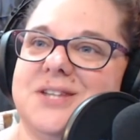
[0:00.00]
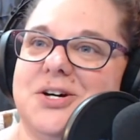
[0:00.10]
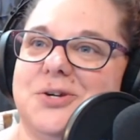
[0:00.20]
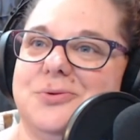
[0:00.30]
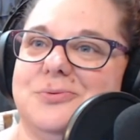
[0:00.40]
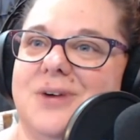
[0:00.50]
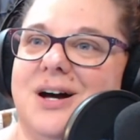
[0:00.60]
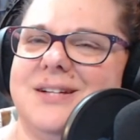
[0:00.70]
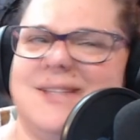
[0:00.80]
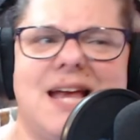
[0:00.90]

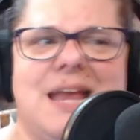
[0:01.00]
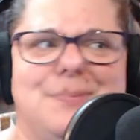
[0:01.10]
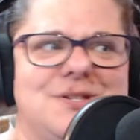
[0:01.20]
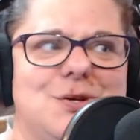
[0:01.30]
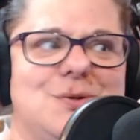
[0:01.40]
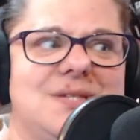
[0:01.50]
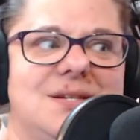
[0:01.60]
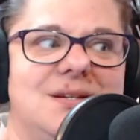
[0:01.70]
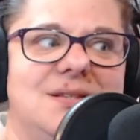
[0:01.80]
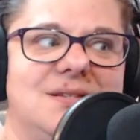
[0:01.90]
So 10 episodes
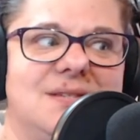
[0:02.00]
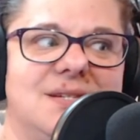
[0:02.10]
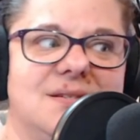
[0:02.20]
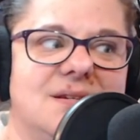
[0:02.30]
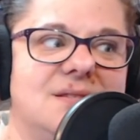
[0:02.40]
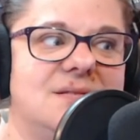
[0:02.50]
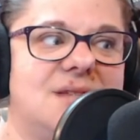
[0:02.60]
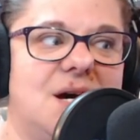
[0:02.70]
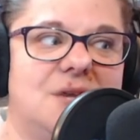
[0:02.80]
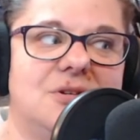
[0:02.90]
in the season.
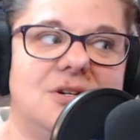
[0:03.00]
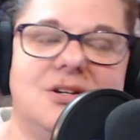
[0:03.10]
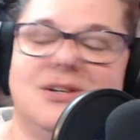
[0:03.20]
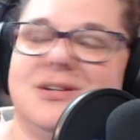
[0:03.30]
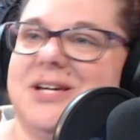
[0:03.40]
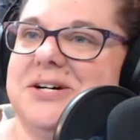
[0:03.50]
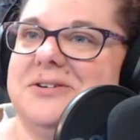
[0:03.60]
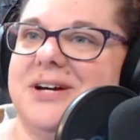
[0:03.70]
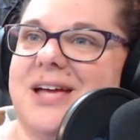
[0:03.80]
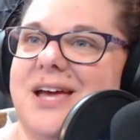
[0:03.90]
So, you
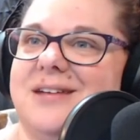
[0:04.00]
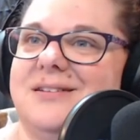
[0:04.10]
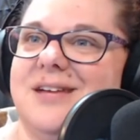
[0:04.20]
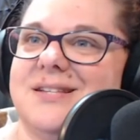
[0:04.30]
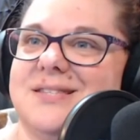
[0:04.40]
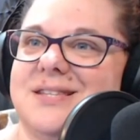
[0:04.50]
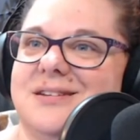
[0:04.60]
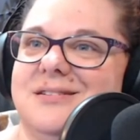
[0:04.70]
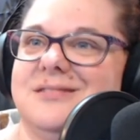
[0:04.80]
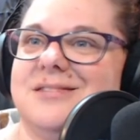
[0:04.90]
know, again, nice
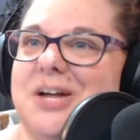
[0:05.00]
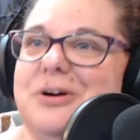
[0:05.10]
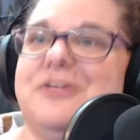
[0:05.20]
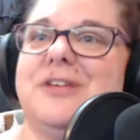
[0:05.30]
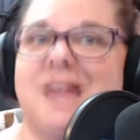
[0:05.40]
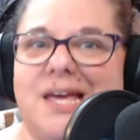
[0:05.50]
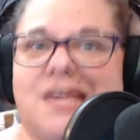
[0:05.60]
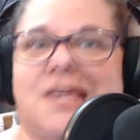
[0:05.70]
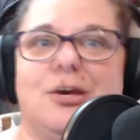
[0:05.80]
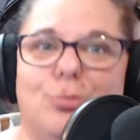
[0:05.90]
little, you know, if you
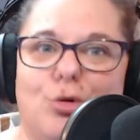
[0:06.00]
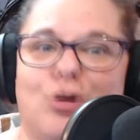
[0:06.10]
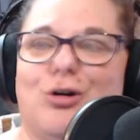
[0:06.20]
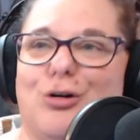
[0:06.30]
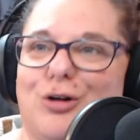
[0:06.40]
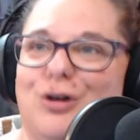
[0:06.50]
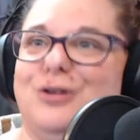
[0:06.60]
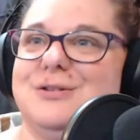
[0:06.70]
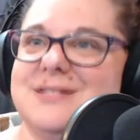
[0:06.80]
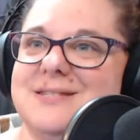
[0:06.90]
like Gilmore
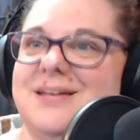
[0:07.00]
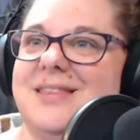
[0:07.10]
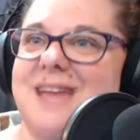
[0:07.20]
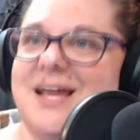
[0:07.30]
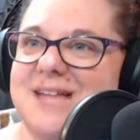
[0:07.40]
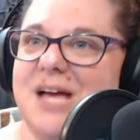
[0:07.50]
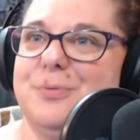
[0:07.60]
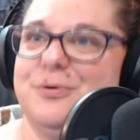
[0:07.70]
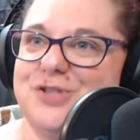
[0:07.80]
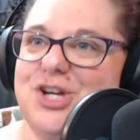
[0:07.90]
Girls and that
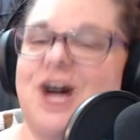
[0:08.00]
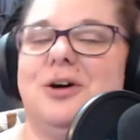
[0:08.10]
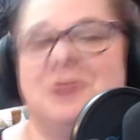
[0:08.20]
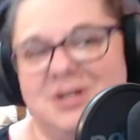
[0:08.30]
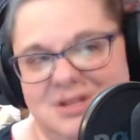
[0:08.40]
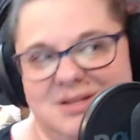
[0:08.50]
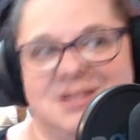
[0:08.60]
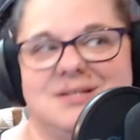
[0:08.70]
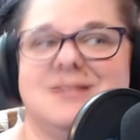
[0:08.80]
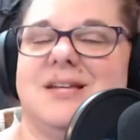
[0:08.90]
type of show,
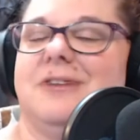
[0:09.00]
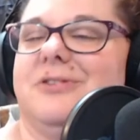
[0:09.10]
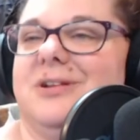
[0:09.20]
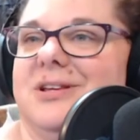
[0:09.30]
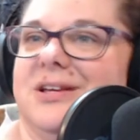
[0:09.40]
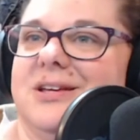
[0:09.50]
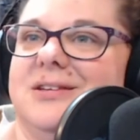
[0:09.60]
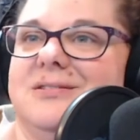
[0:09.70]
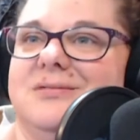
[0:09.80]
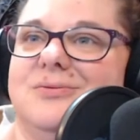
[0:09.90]
this is
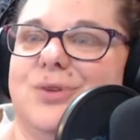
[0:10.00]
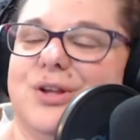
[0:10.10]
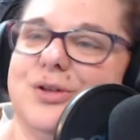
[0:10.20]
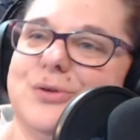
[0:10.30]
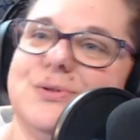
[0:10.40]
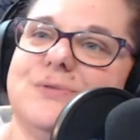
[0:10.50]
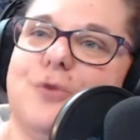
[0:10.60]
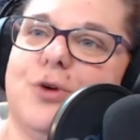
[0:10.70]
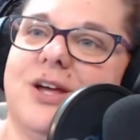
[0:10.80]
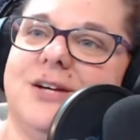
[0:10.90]
definitely one of those
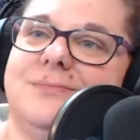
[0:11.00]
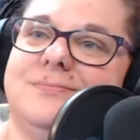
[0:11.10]
for you.